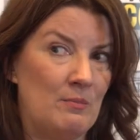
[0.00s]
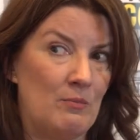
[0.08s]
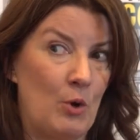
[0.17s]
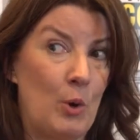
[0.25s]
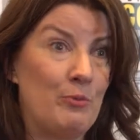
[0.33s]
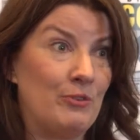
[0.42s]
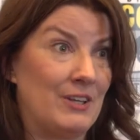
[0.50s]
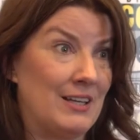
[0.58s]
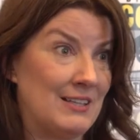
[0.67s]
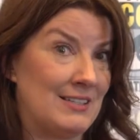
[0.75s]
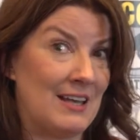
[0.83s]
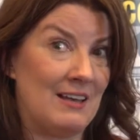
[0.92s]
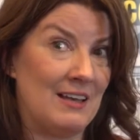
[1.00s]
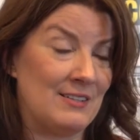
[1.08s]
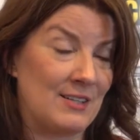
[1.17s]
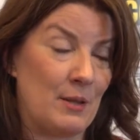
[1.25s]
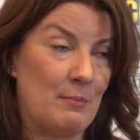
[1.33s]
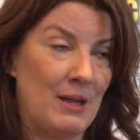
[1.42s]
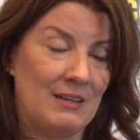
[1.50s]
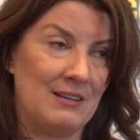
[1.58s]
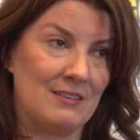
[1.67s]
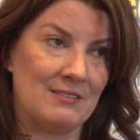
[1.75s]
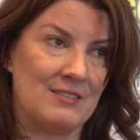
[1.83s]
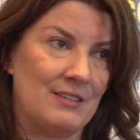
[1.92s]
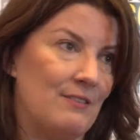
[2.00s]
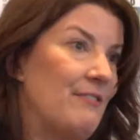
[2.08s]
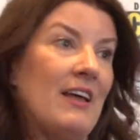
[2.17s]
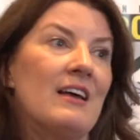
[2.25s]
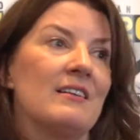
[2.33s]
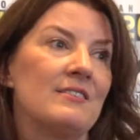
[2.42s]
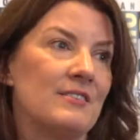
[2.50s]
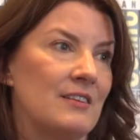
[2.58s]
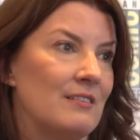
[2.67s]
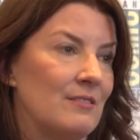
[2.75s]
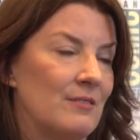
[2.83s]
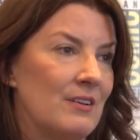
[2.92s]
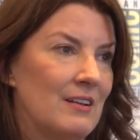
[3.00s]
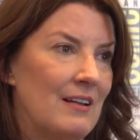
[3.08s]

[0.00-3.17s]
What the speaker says: hopefully it's as compelling to the fans, and